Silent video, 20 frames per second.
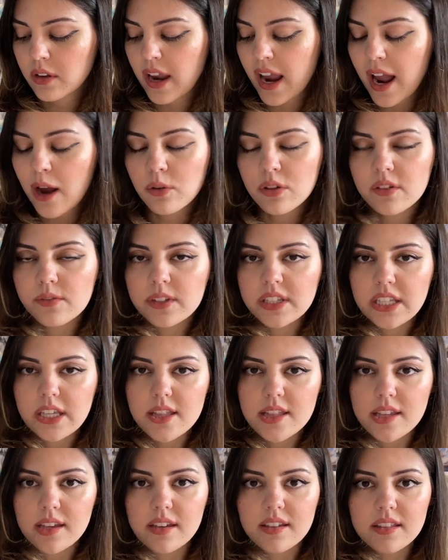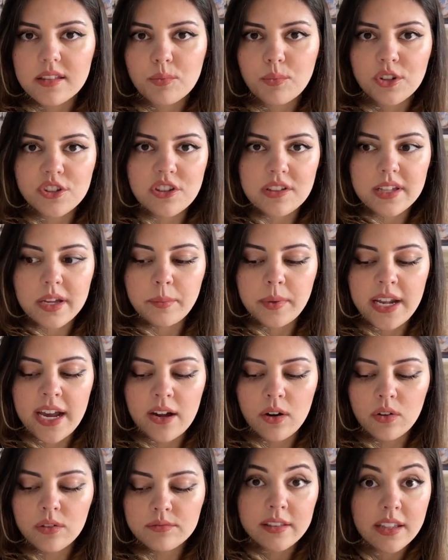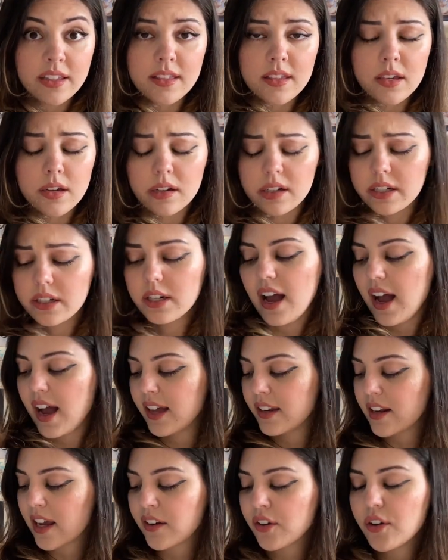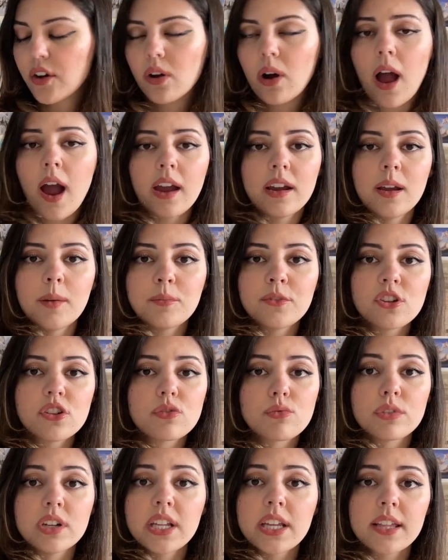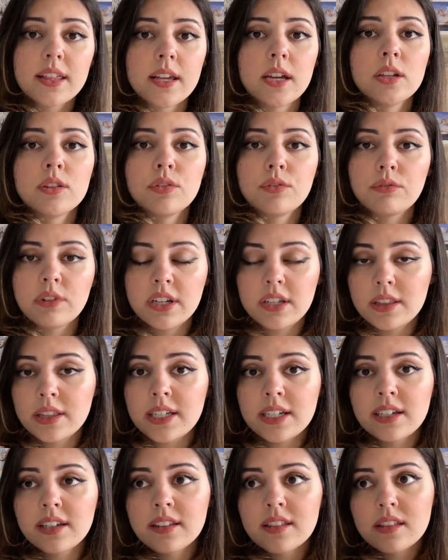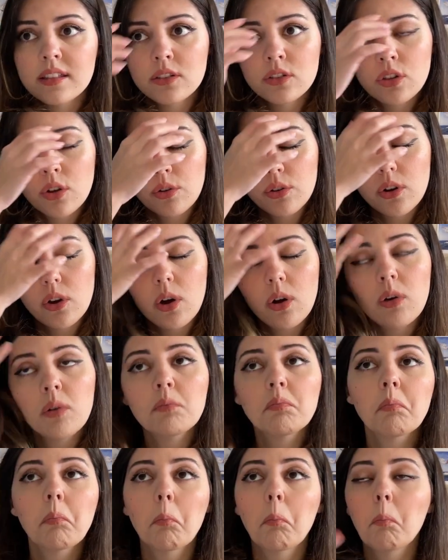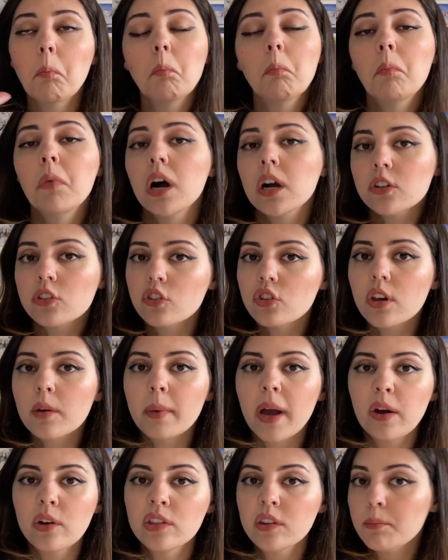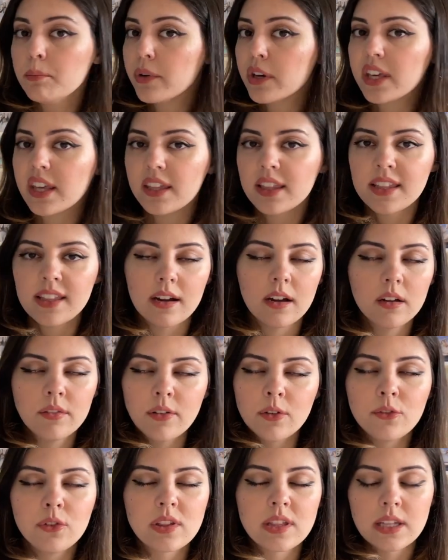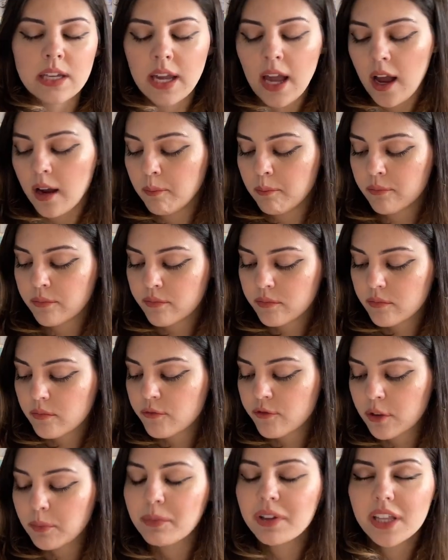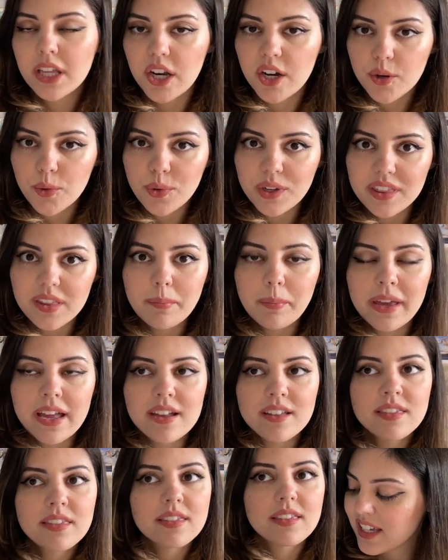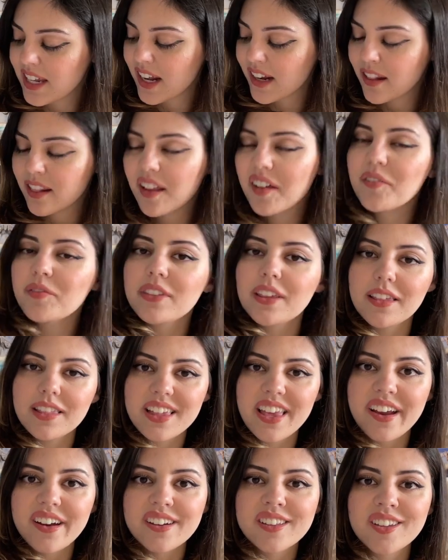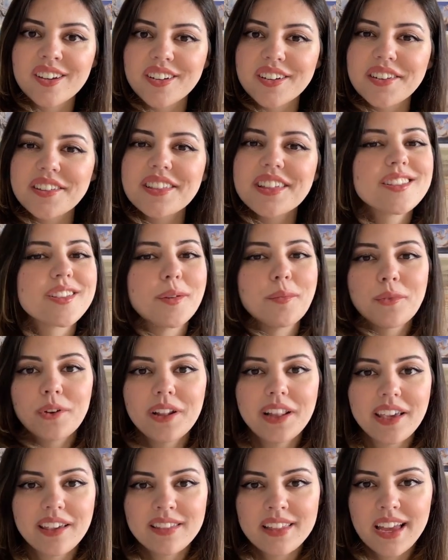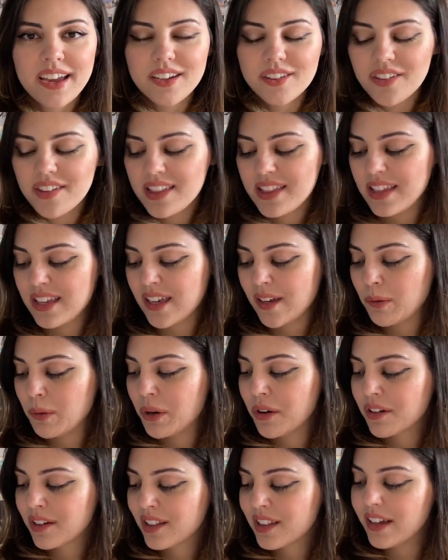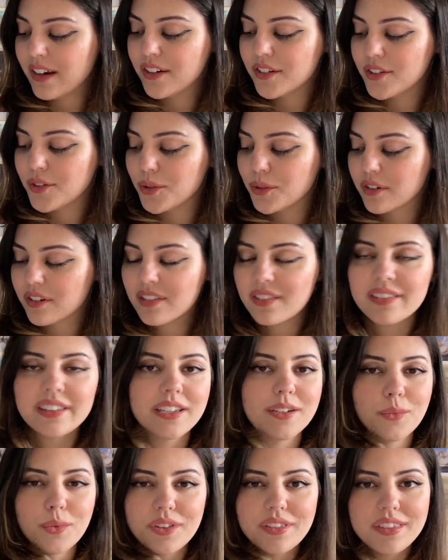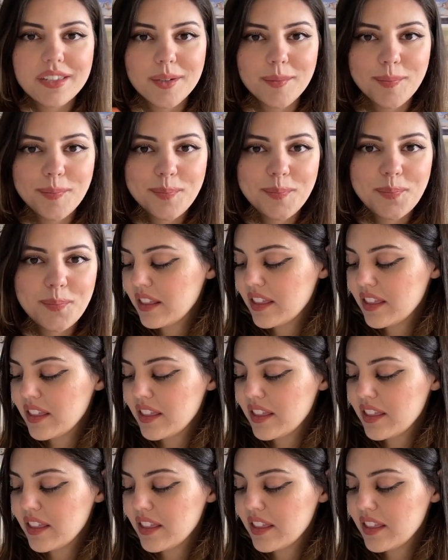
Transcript: House of Odysseus, which is coming out this year. And I don't know, I am just really excited to read this. Don't know much about the book itself. Obviously, I'm familiar with the myth and I love these characters, so I'm really excited to see what Claire North did with them.